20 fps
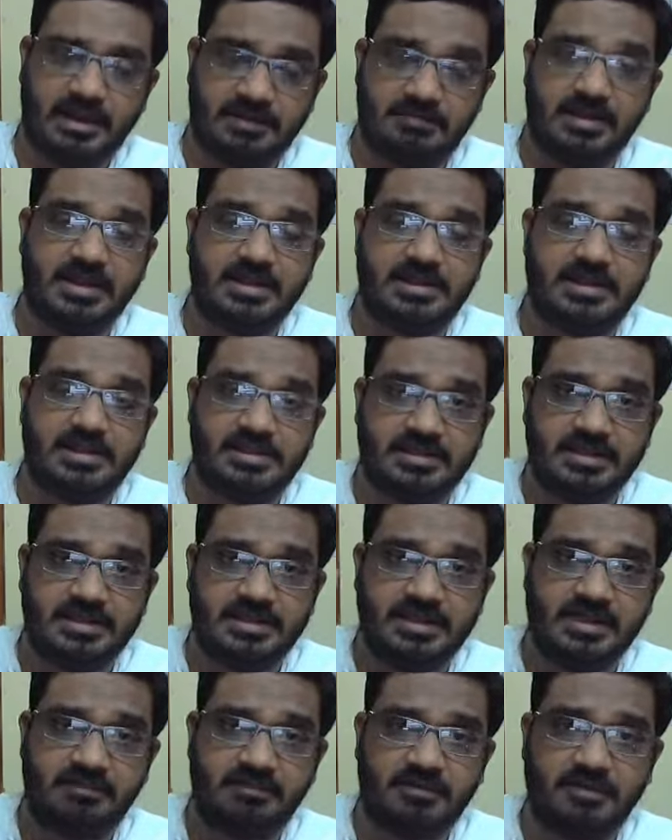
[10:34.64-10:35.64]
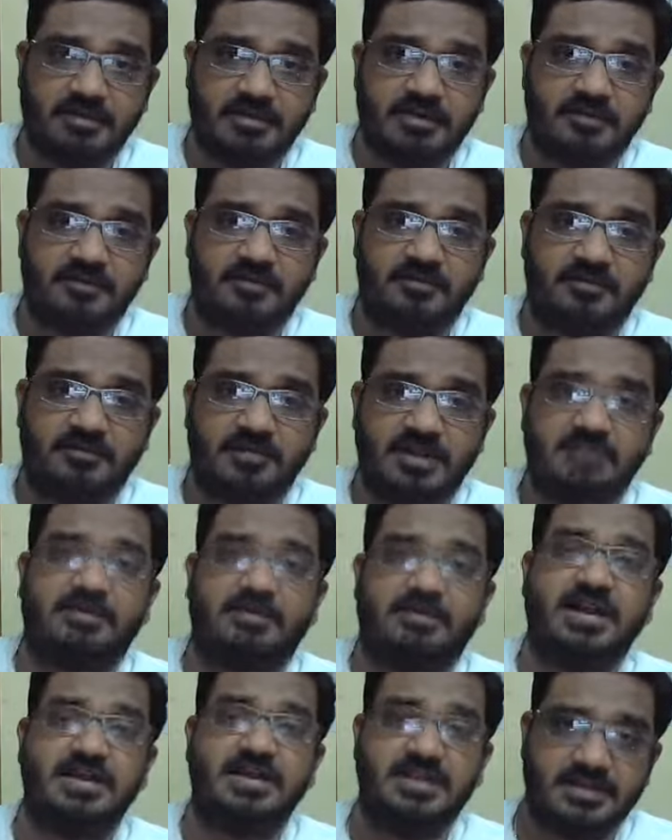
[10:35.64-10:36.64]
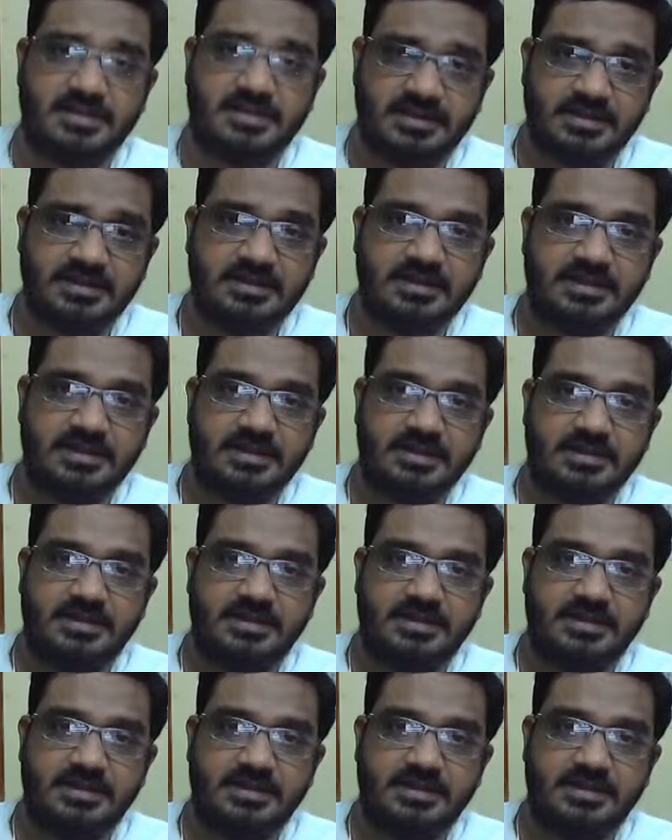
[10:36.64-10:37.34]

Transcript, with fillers: Almighty, the level of divinity.